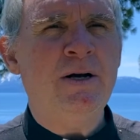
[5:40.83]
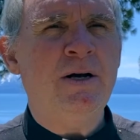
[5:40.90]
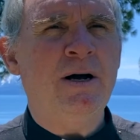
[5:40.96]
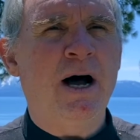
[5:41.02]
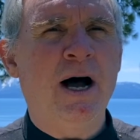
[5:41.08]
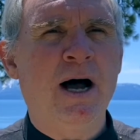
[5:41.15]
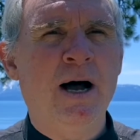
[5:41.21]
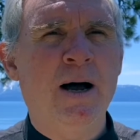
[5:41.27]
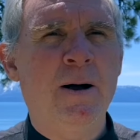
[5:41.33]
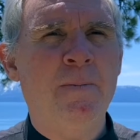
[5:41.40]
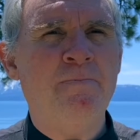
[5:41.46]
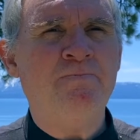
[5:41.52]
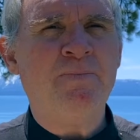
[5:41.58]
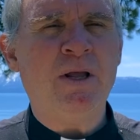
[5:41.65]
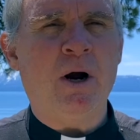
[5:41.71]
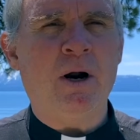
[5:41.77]

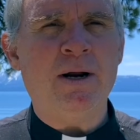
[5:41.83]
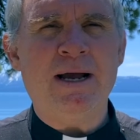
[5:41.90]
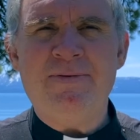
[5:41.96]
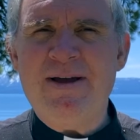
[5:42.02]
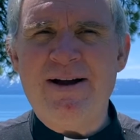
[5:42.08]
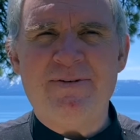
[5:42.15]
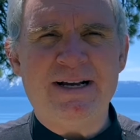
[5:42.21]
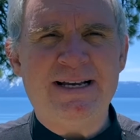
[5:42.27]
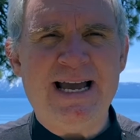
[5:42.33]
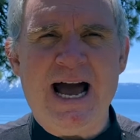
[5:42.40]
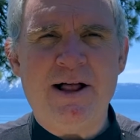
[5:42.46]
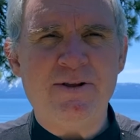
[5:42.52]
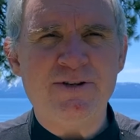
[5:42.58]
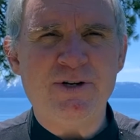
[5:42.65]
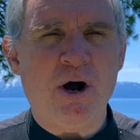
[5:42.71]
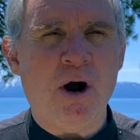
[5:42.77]
or they have a
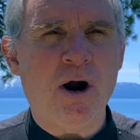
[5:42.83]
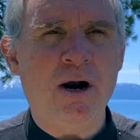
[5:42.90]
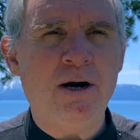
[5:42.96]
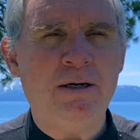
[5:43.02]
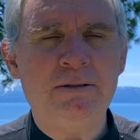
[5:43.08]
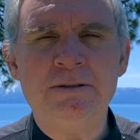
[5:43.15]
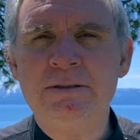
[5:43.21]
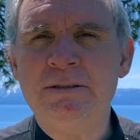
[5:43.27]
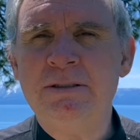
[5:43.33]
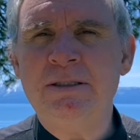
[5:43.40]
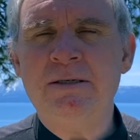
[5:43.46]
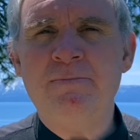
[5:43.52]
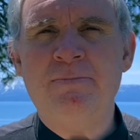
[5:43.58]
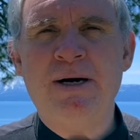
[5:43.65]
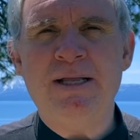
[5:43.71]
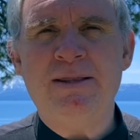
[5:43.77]
calloused heart,
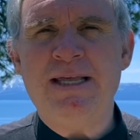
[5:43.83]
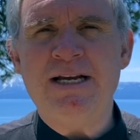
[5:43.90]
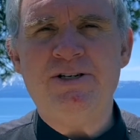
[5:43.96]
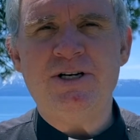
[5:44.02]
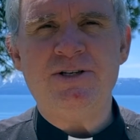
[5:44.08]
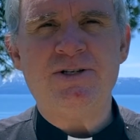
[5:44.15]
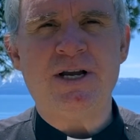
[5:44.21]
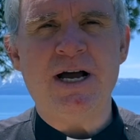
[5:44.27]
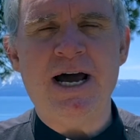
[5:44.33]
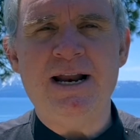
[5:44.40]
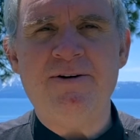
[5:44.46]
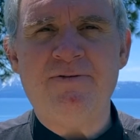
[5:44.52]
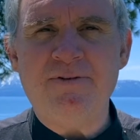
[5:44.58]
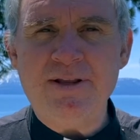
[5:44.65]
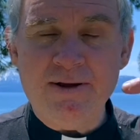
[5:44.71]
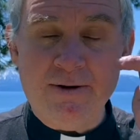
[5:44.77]
but they just kind
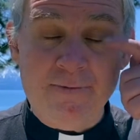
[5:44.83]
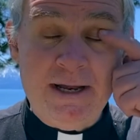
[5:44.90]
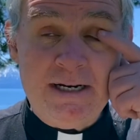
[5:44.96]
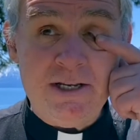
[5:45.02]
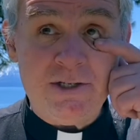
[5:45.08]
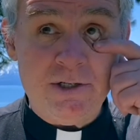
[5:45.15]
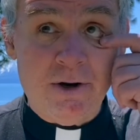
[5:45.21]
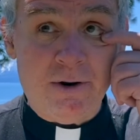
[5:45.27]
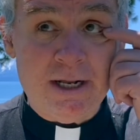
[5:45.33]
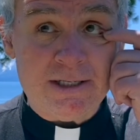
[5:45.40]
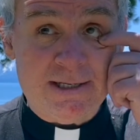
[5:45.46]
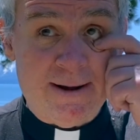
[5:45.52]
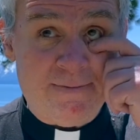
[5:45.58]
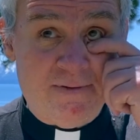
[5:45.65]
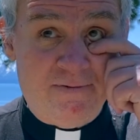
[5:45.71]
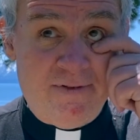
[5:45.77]
of, you know, they just don't
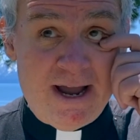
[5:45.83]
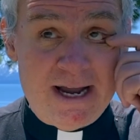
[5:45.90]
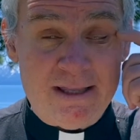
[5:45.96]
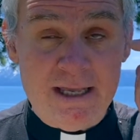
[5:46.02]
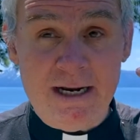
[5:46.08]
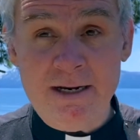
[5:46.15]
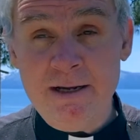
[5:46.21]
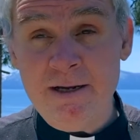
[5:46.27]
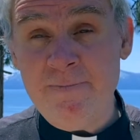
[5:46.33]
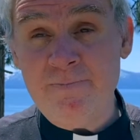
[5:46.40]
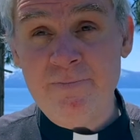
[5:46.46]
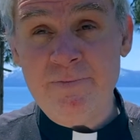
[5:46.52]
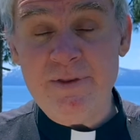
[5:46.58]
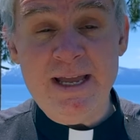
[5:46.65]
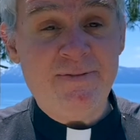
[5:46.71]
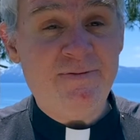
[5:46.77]
accept the fact that
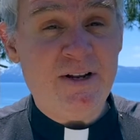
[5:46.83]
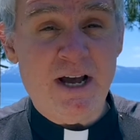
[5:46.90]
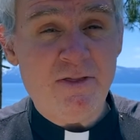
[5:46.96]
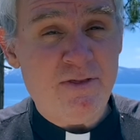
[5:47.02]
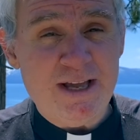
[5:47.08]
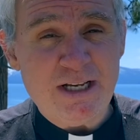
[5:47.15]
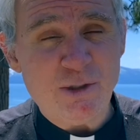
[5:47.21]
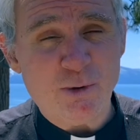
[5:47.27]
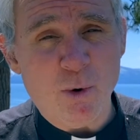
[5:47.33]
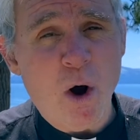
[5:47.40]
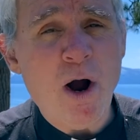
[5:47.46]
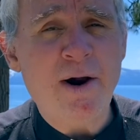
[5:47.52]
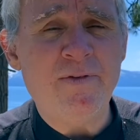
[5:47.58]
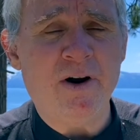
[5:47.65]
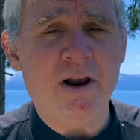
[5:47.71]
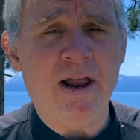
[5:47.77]
they've done things
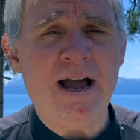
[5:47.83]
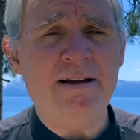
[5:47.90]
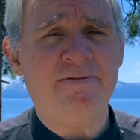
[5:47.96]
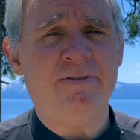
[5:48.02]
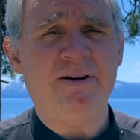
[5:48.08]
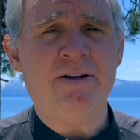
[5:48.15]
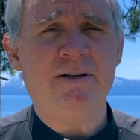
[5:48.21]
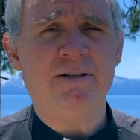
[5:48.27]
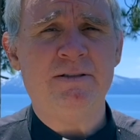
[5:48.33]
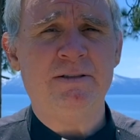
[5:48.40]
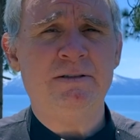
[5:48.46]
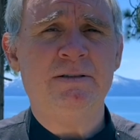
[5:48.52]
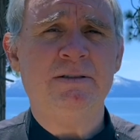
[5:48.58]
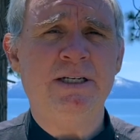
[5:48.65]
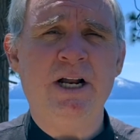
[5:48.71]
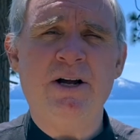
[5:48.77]
wrong in their life.
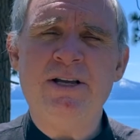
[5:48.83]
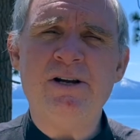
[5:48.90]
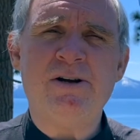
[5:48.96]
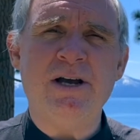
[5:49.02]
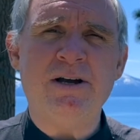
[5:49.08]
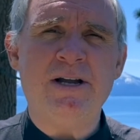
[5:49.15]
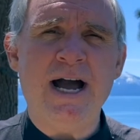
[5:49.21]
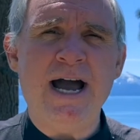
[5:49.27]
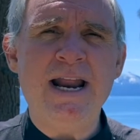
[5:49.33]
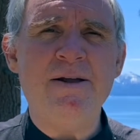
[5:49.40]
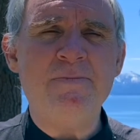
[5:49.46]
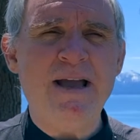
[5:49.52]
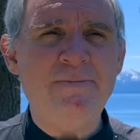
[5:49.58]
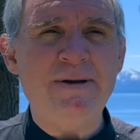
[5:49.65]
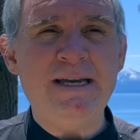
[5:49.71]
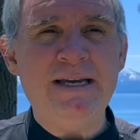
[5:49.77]
You know, you can kind of
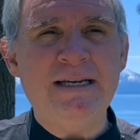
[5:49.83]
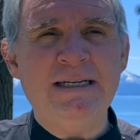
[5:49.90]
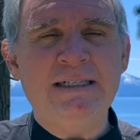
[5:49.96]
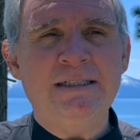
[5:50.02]
maybe,